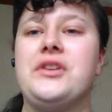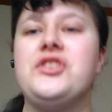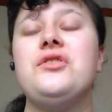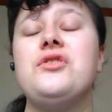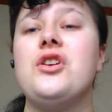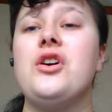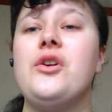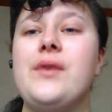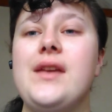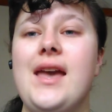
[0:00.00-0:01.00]
but you know
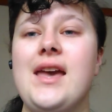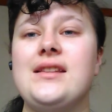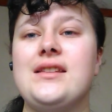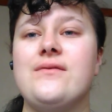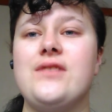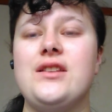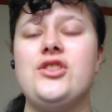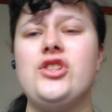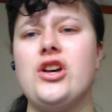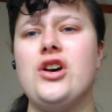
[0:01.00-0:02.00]
we had something
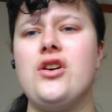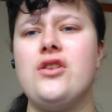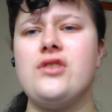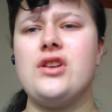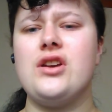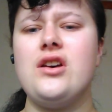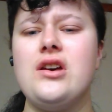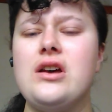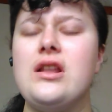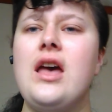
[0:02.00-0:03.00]
so
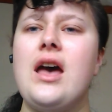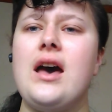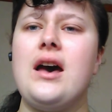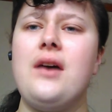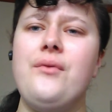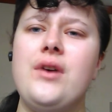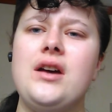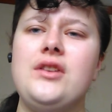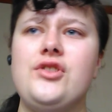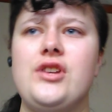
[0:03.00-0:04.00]
good. I'm
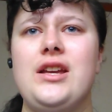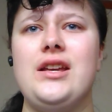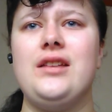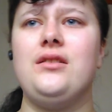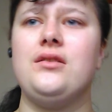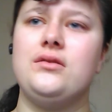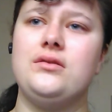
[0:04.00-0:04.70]
wondering,